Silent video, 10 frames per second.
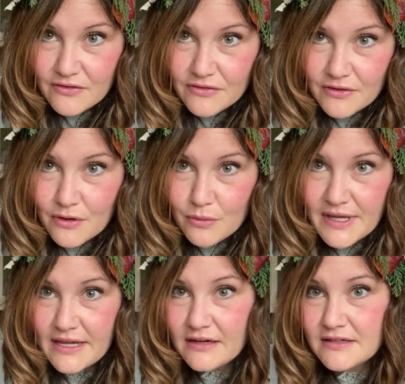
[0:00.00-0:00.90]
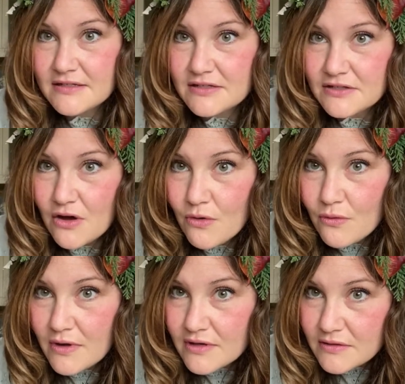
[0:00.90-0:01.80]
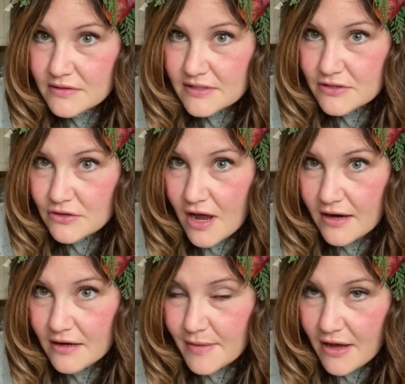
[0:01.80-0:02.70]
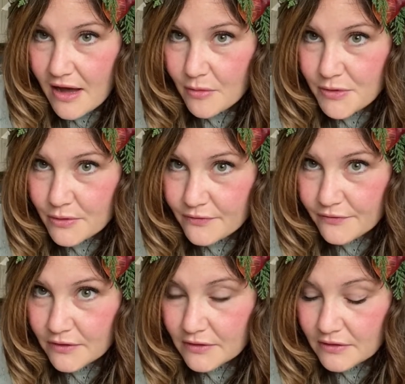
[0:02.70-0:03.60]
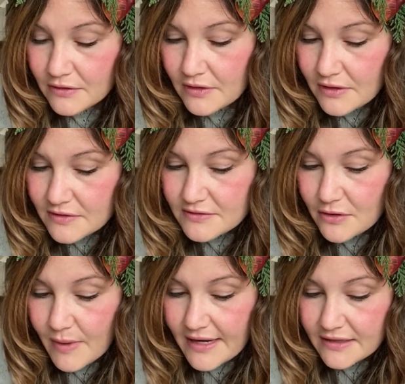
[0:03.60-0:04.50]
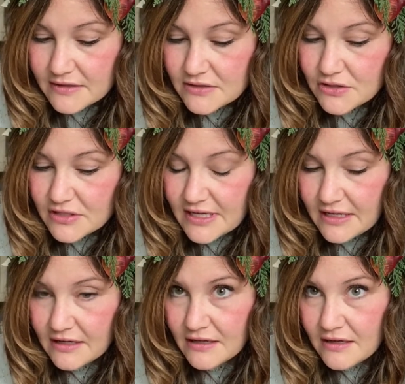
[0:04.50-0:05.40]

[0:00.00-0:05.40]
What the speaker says: the queen is so distraught about how beautiful Snow White is, she